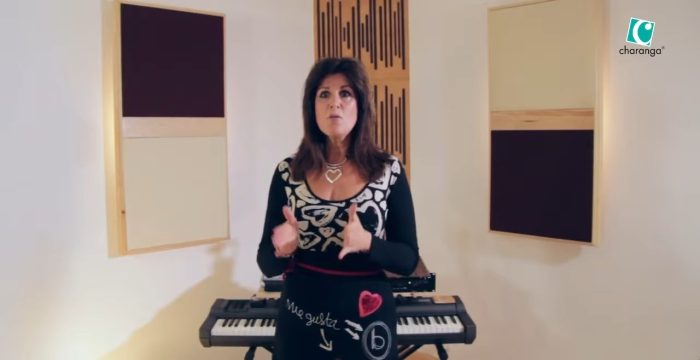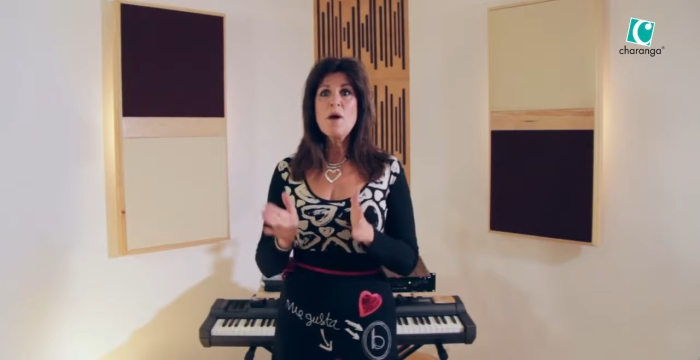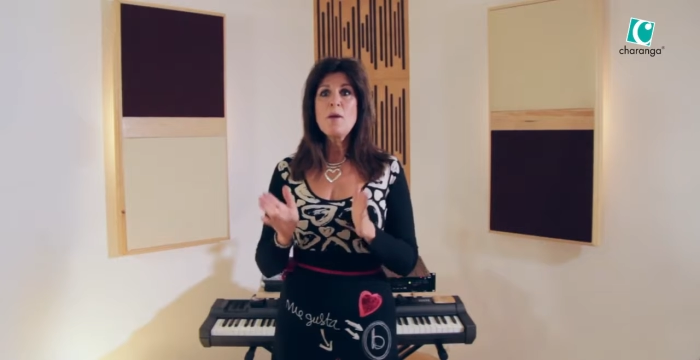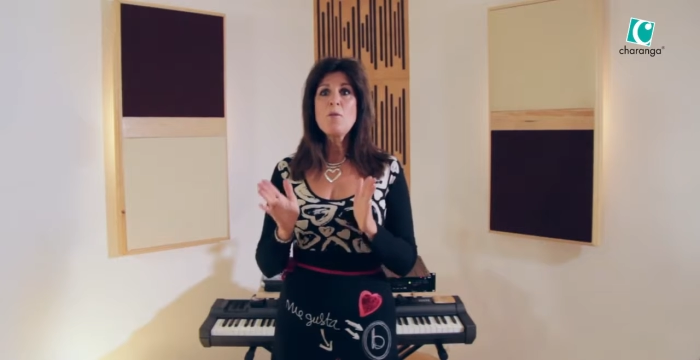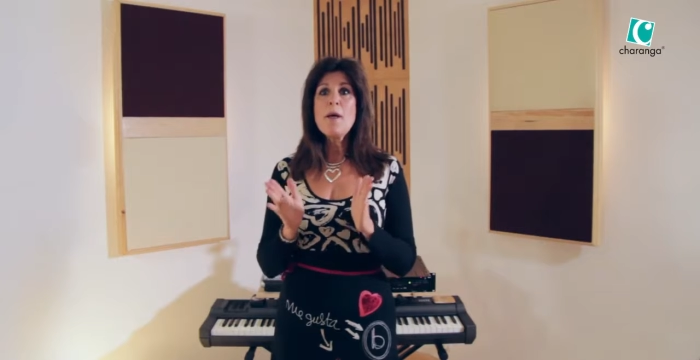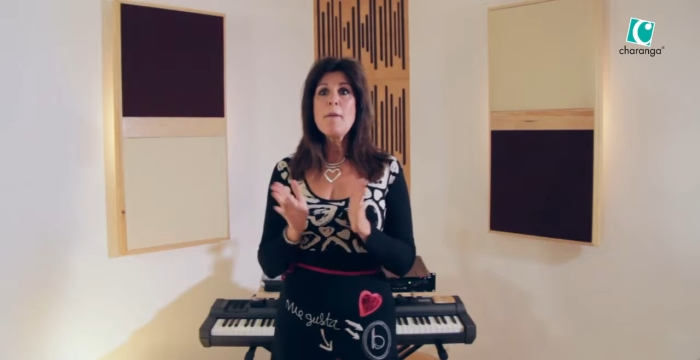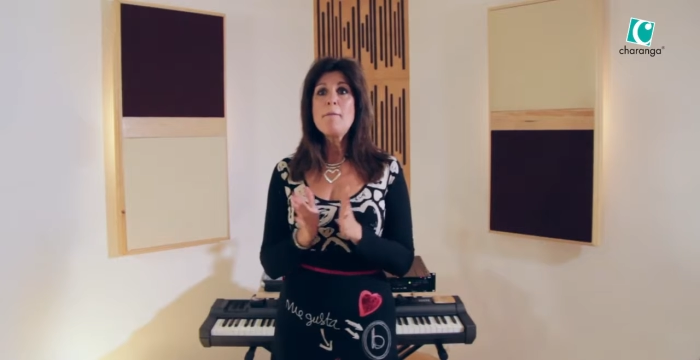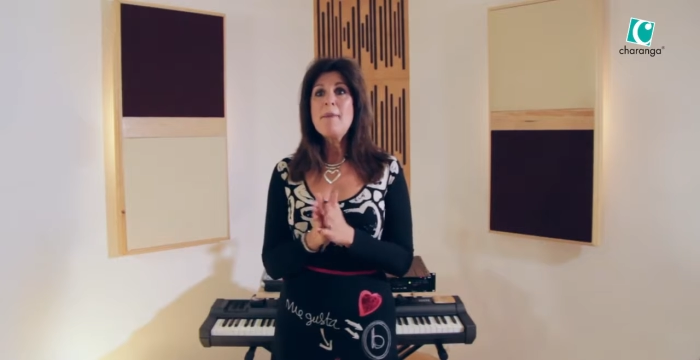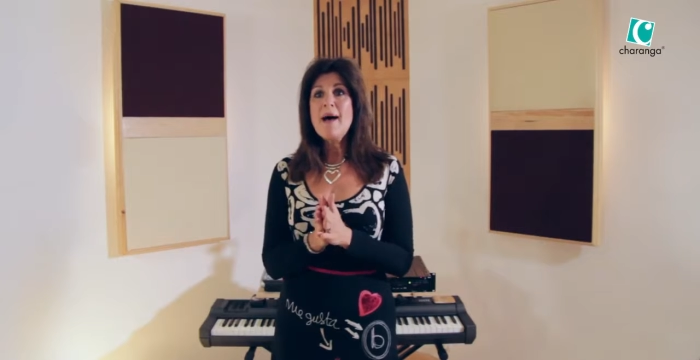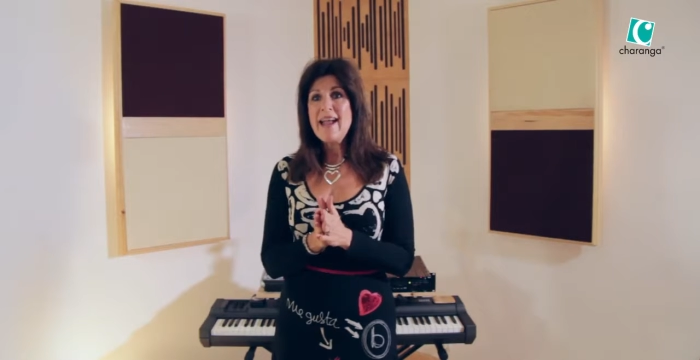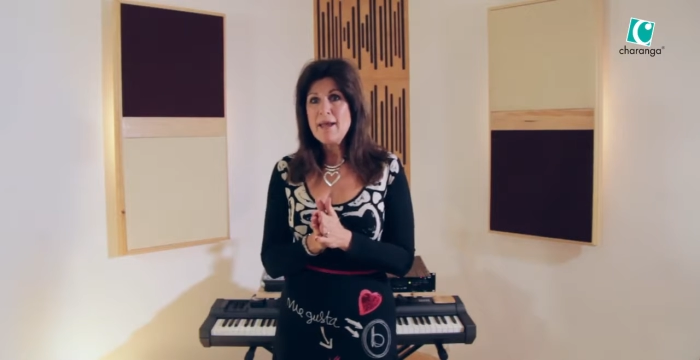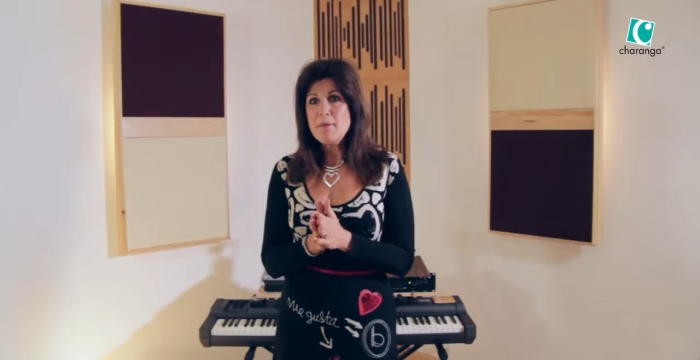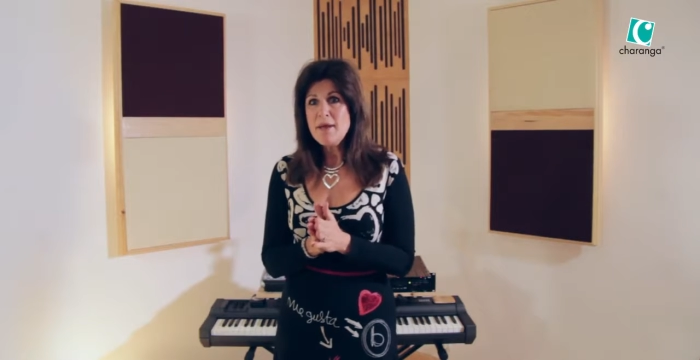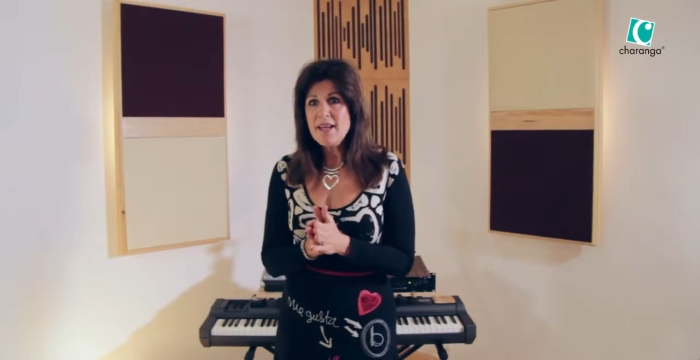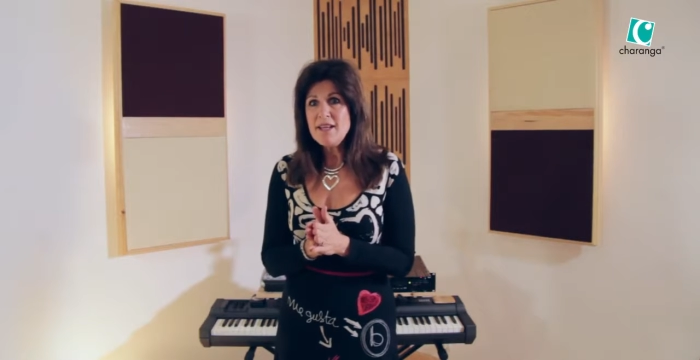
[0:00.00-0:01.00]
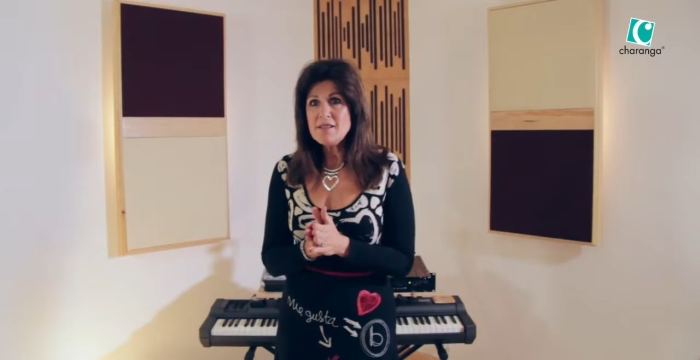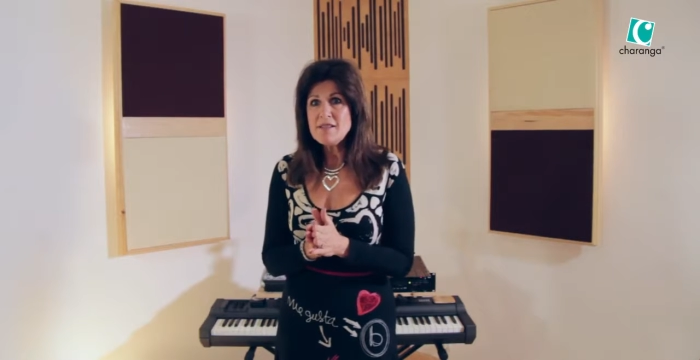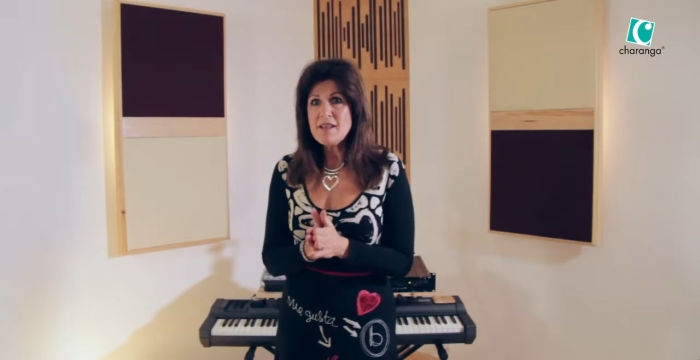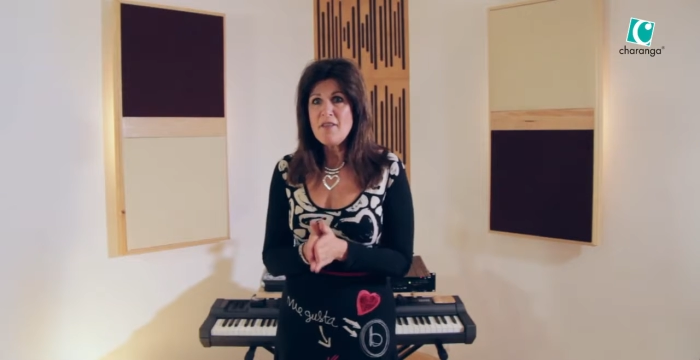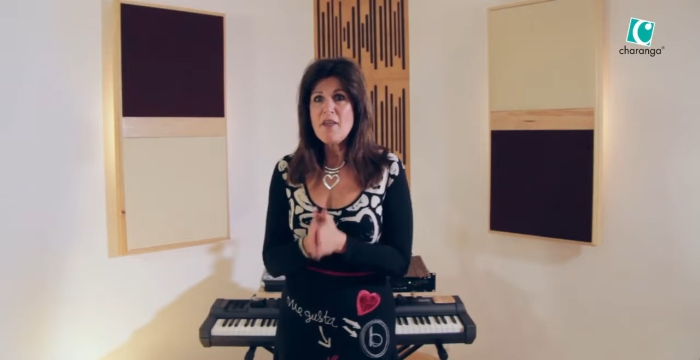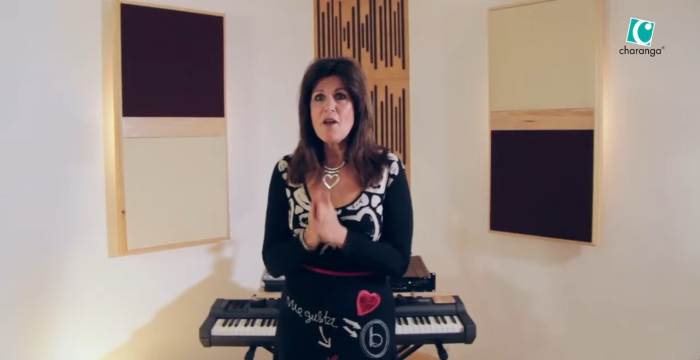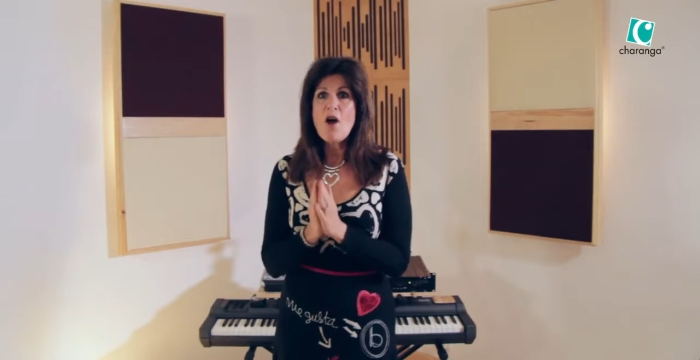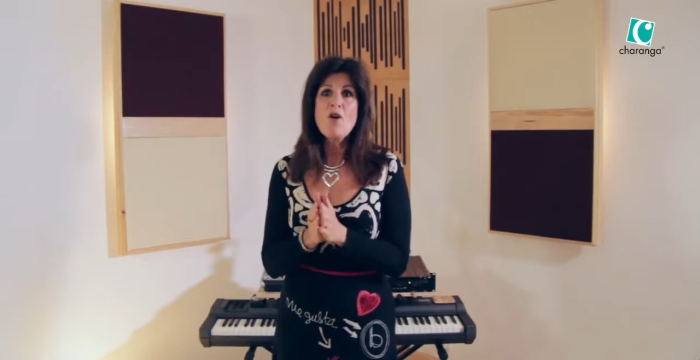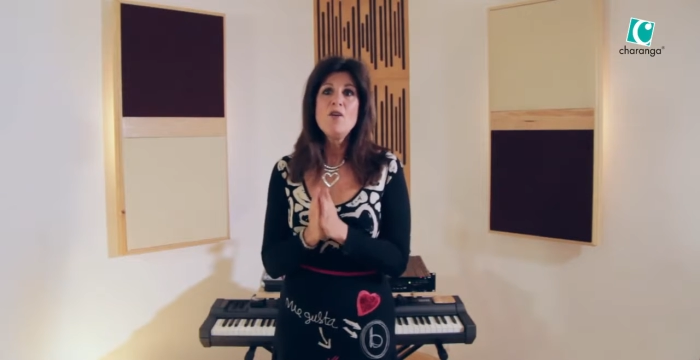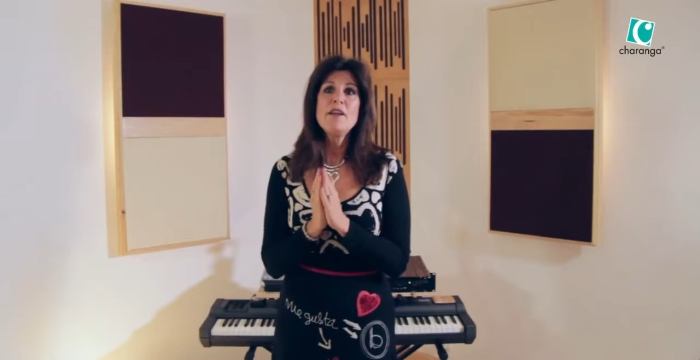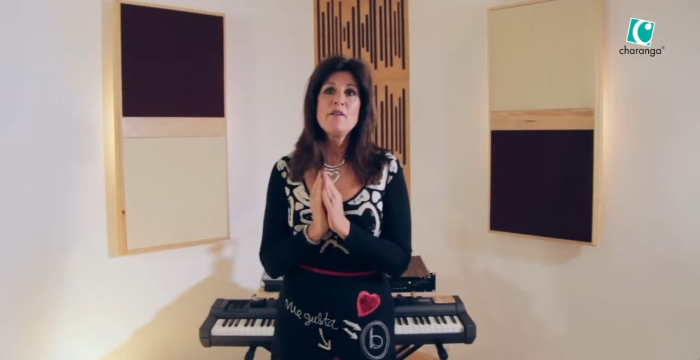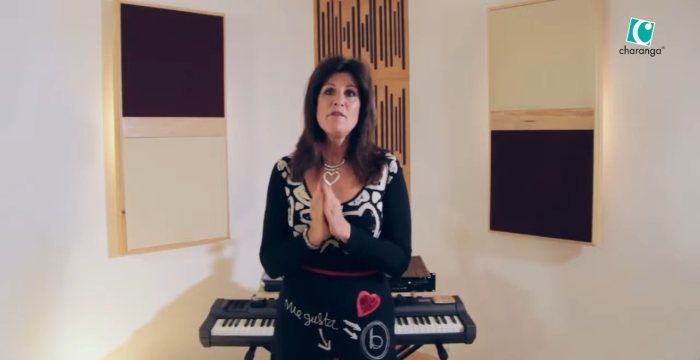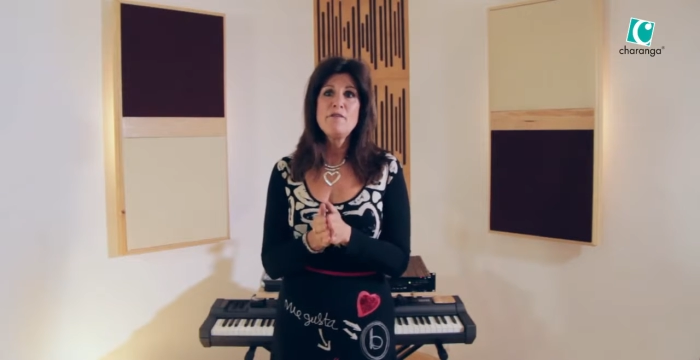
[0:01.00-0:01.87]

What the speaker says: when we're babies, they're only